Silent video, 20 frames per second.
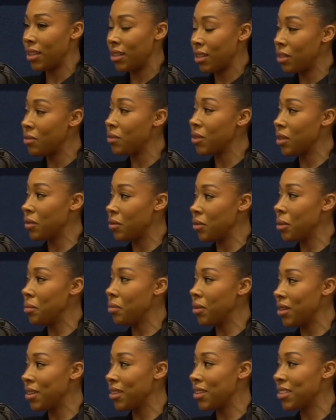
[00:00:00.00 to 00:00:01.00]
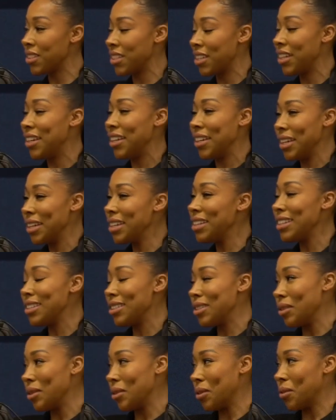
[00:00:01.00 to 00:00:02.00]
an advocate for your product, you need
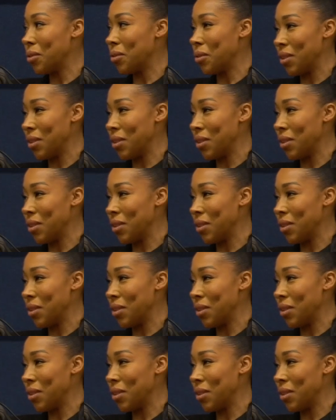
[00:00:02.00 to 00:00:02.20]
to know